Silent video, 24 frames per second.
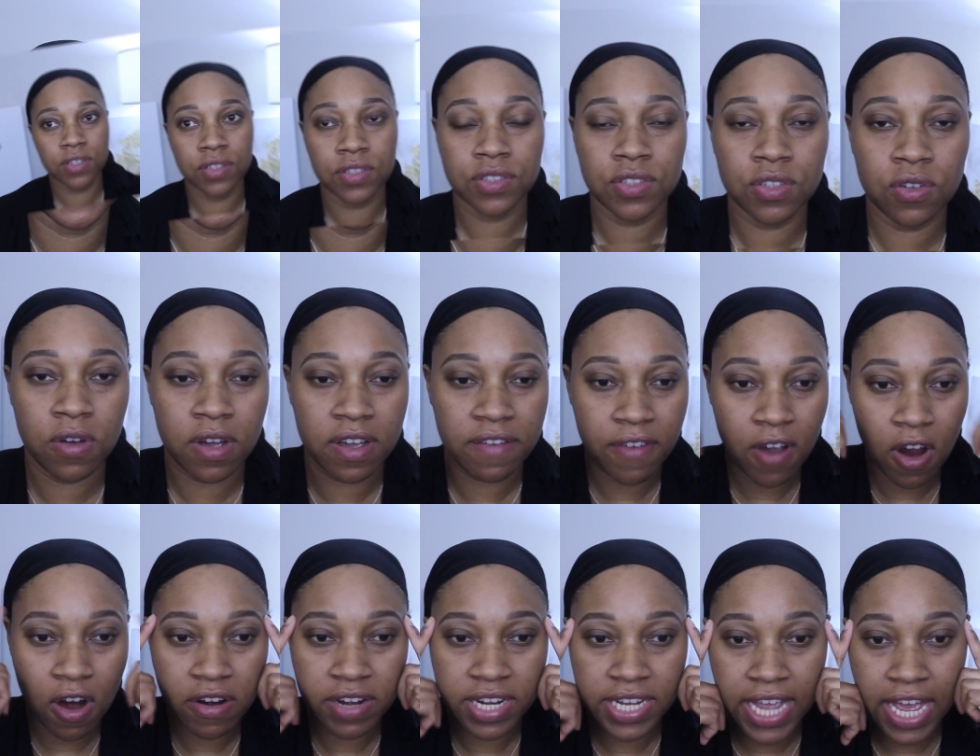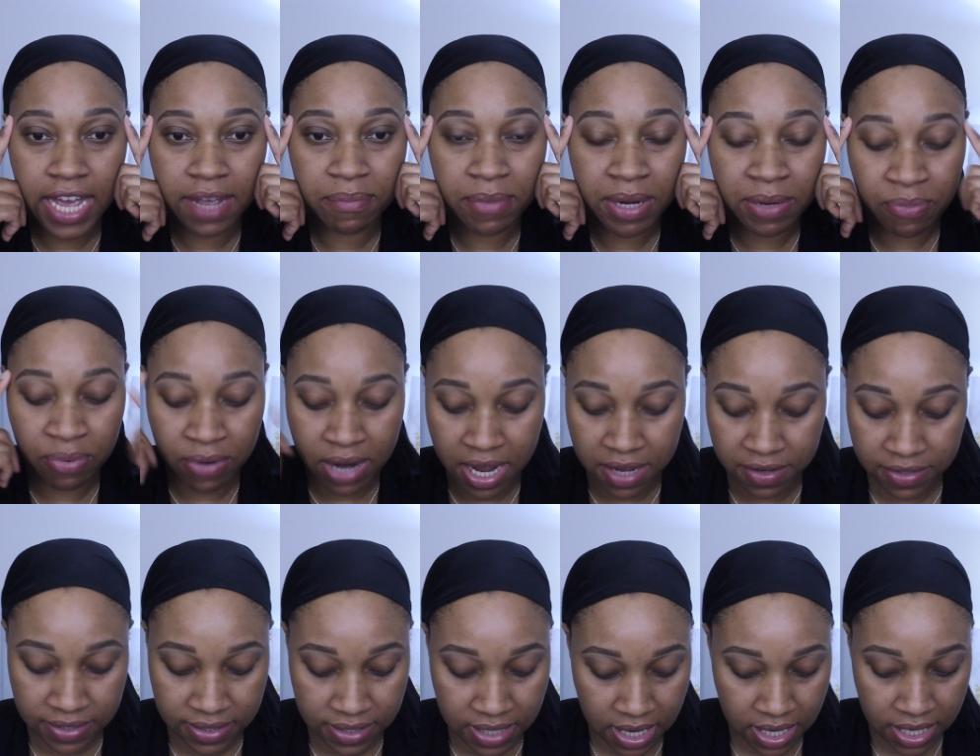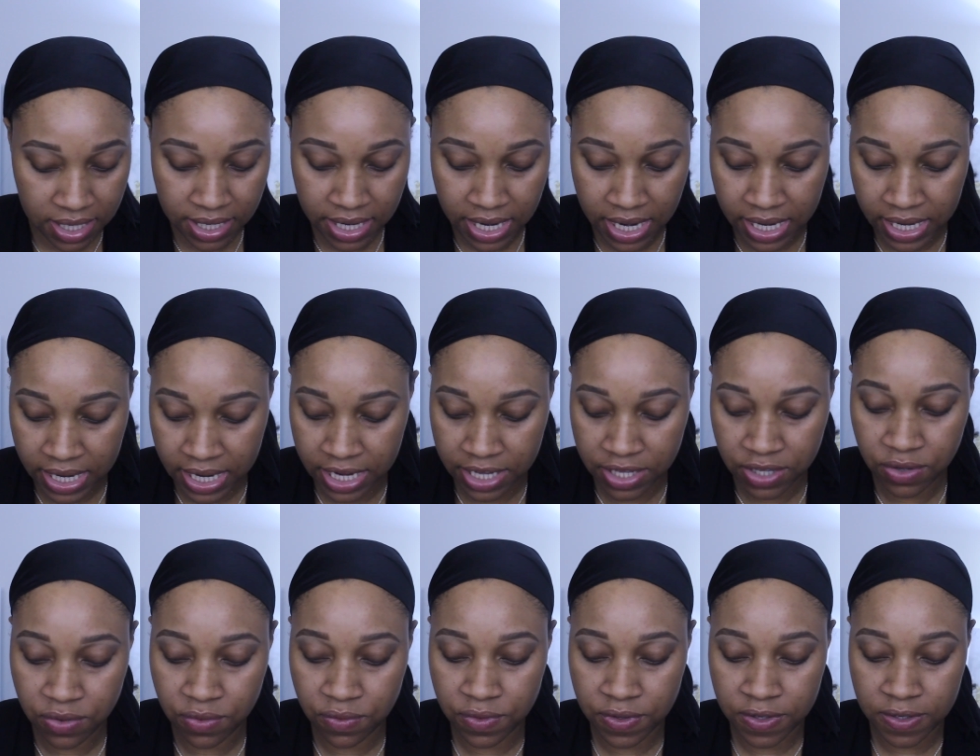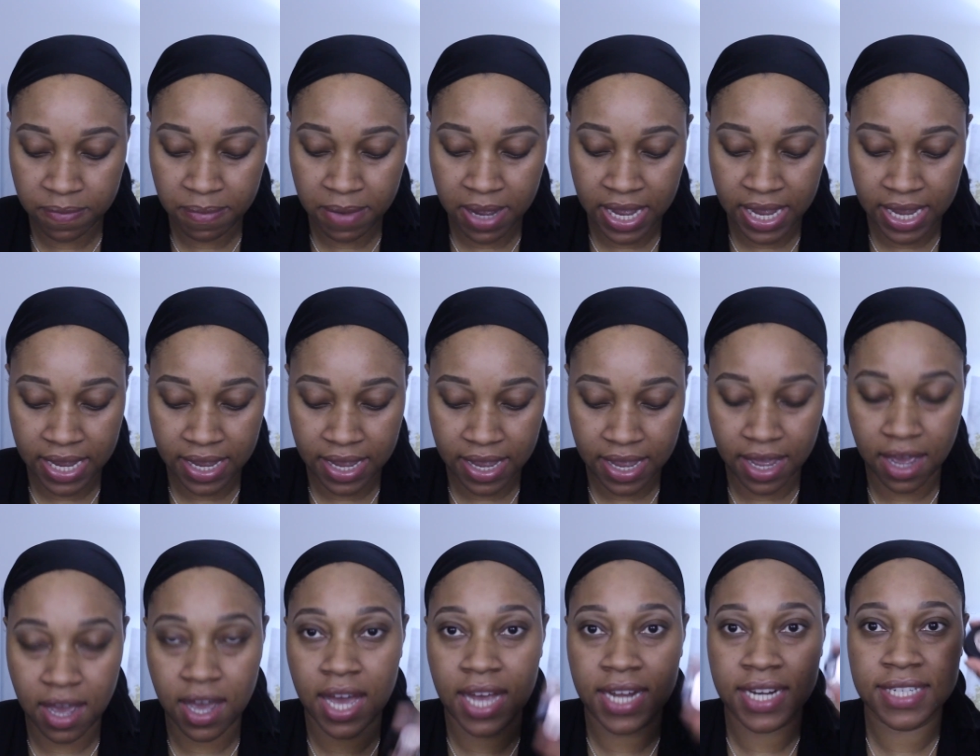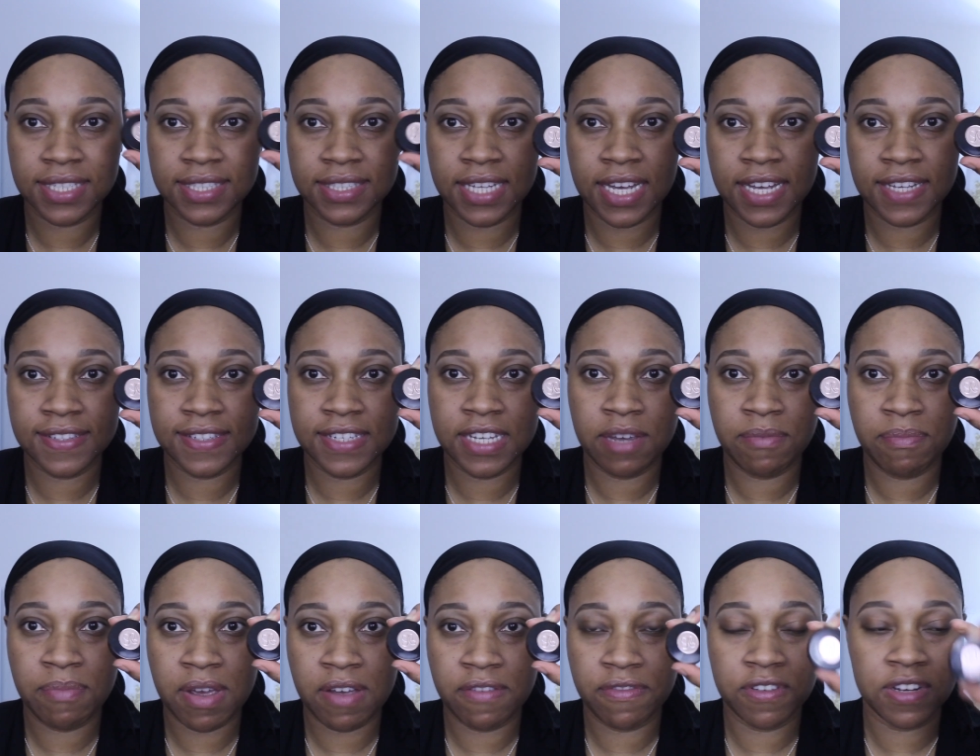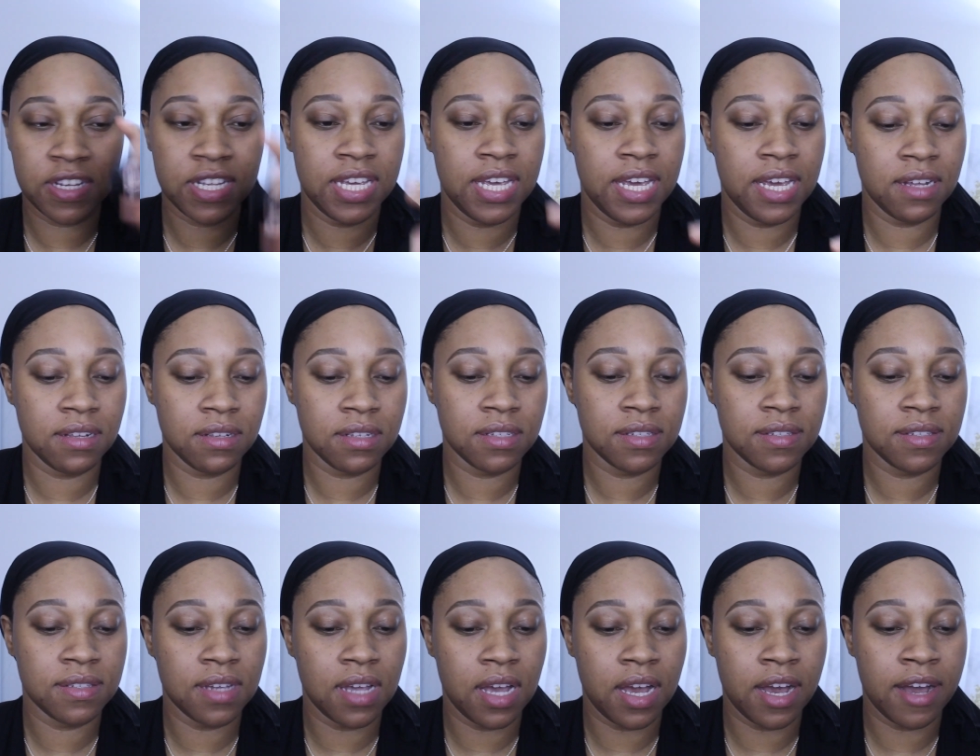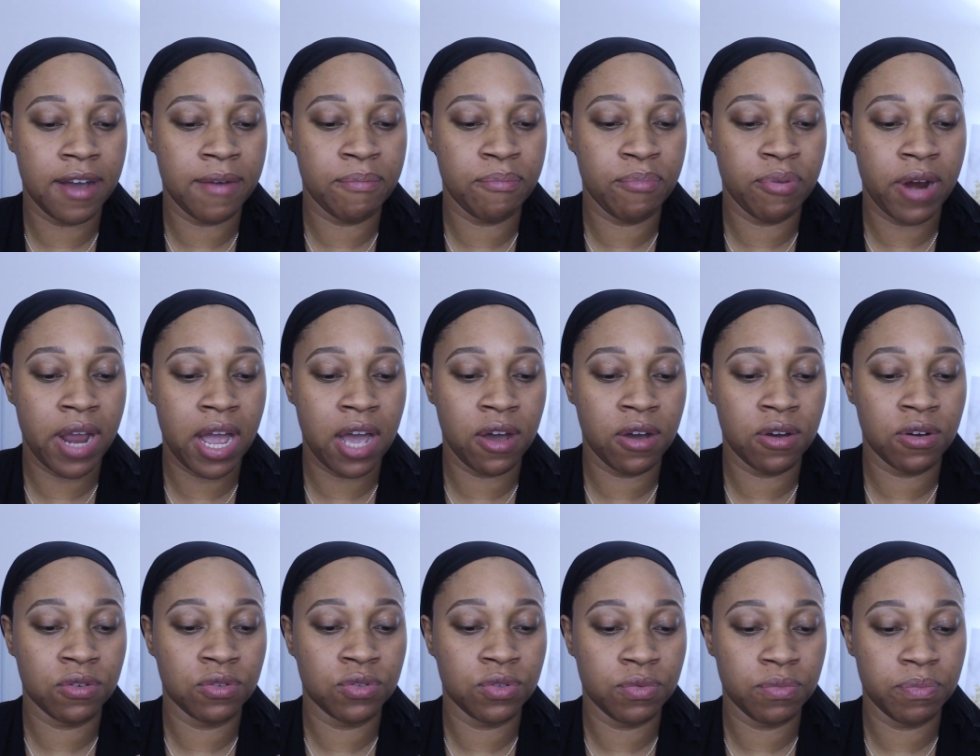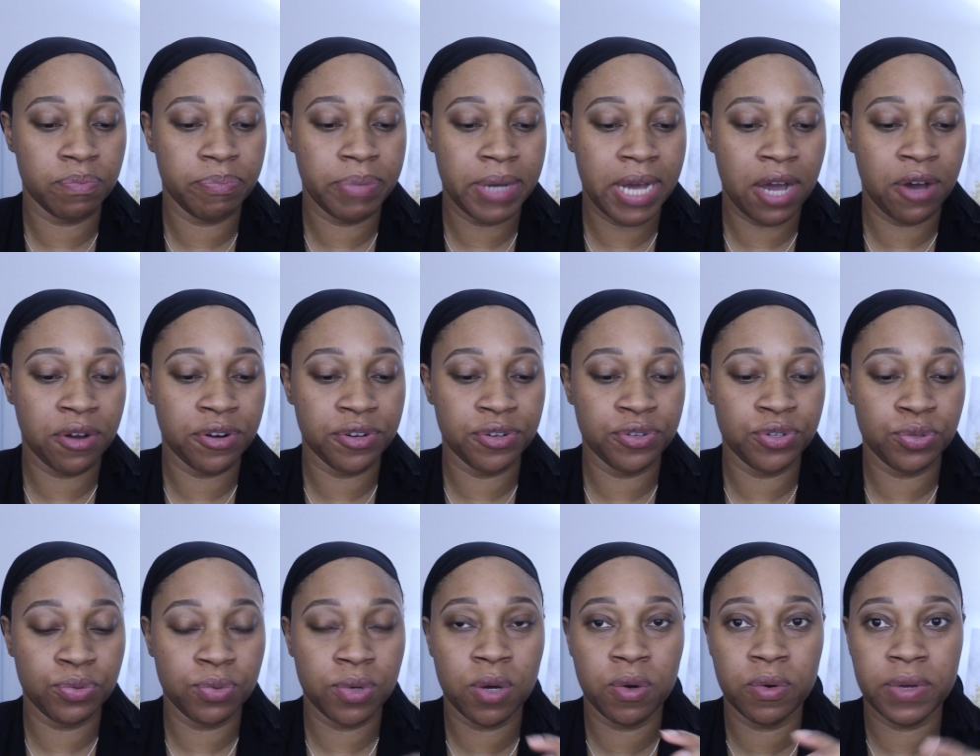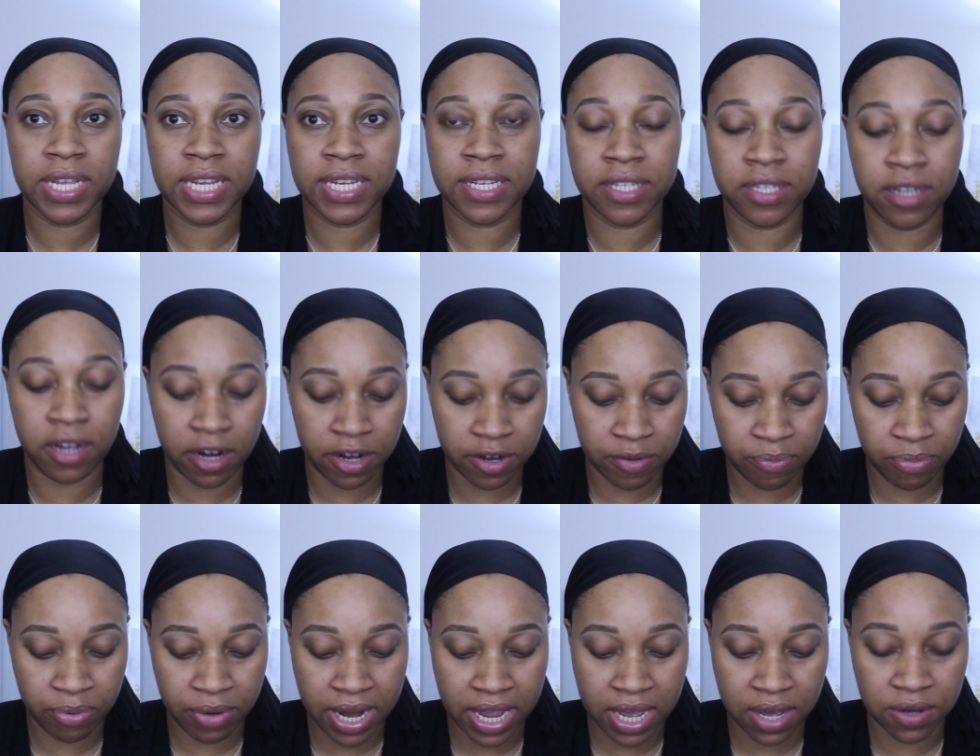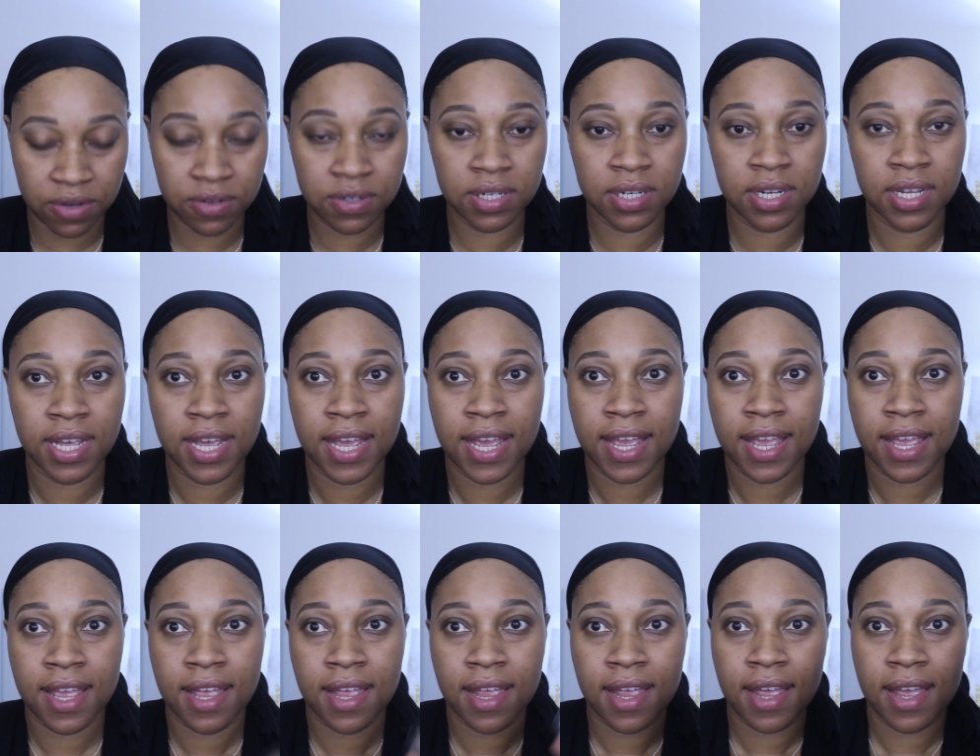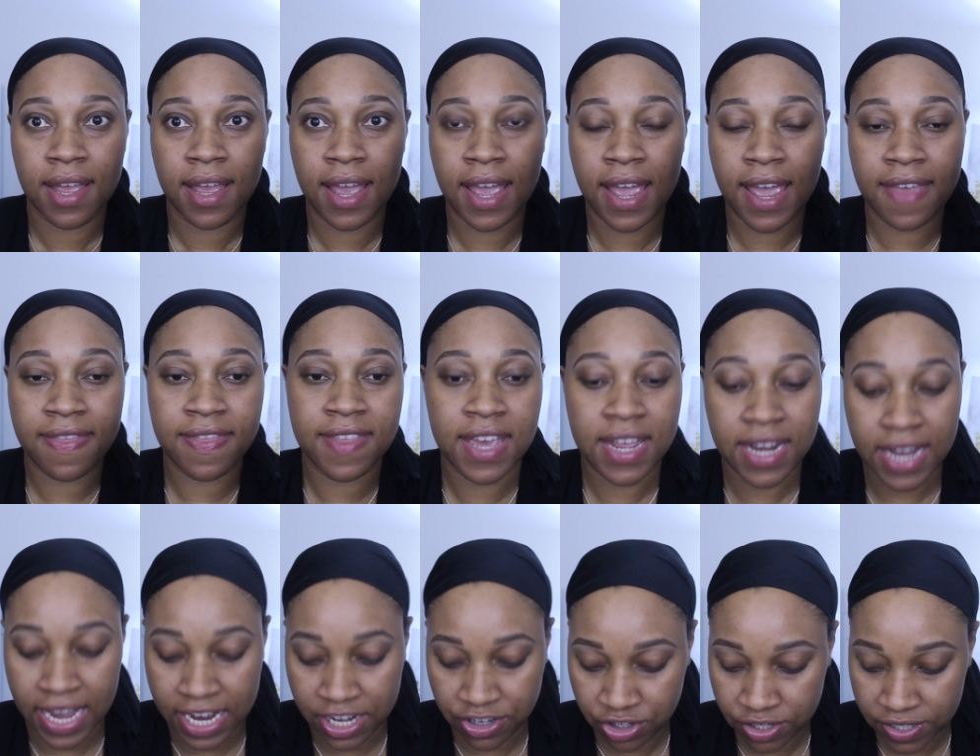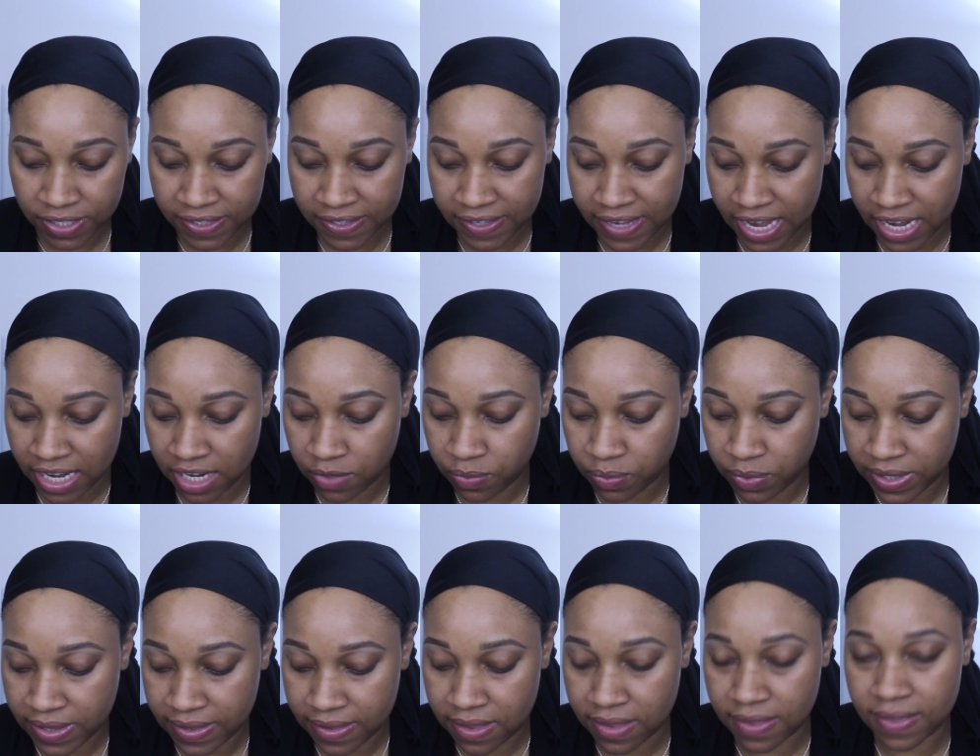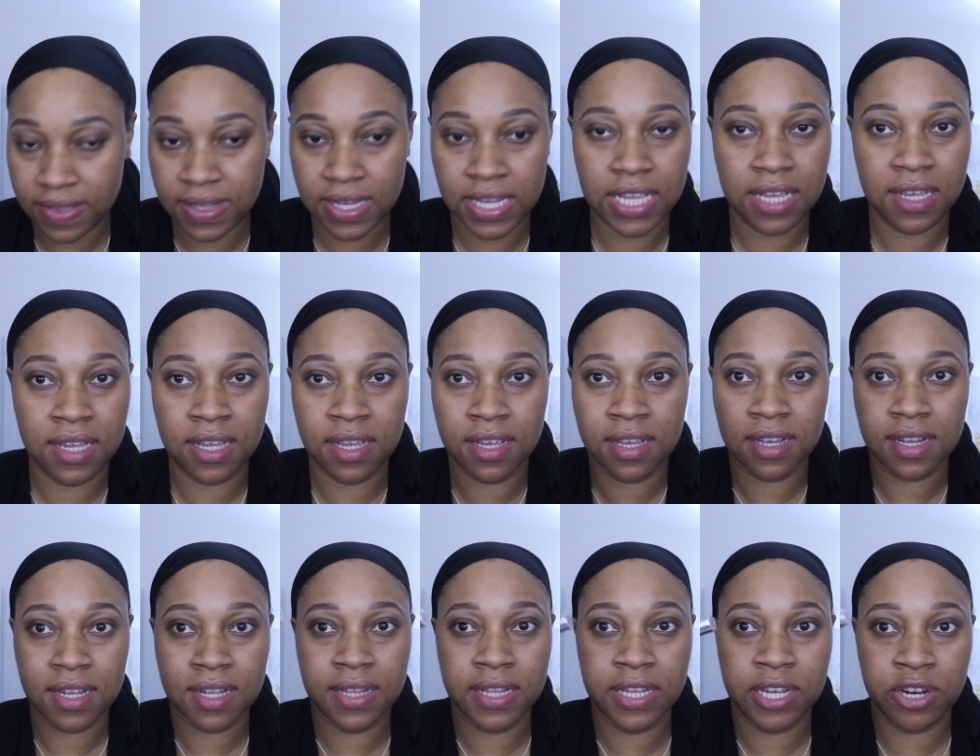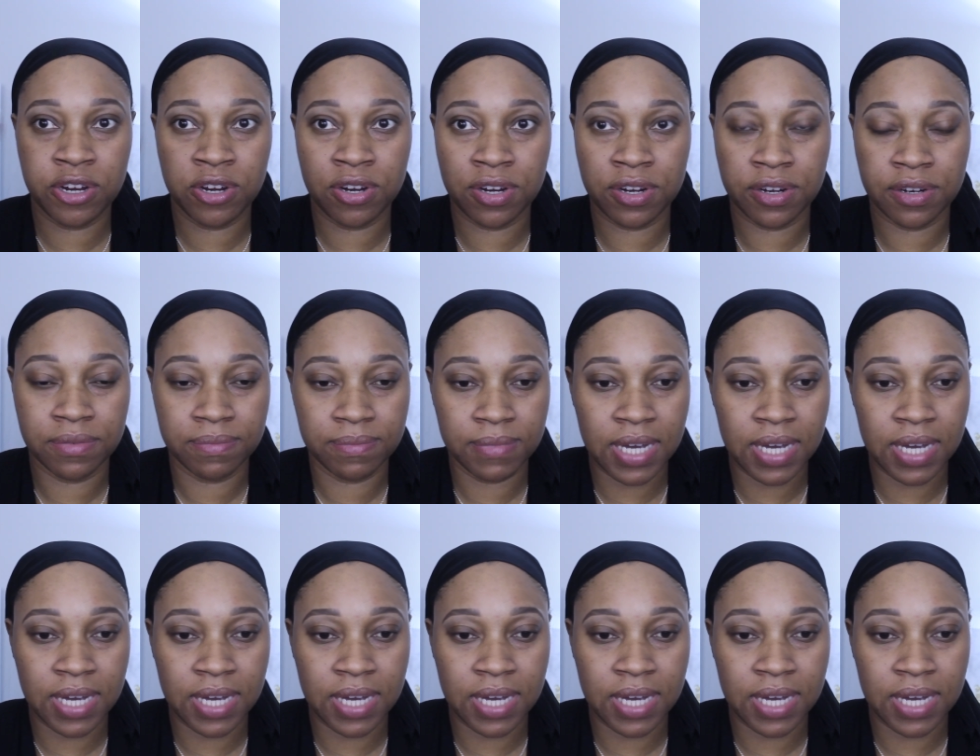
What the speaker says: So I've already had my brows done and I used my Anastasia Beverly Hills brow powder duo in dark brown, and then I just set it with the clear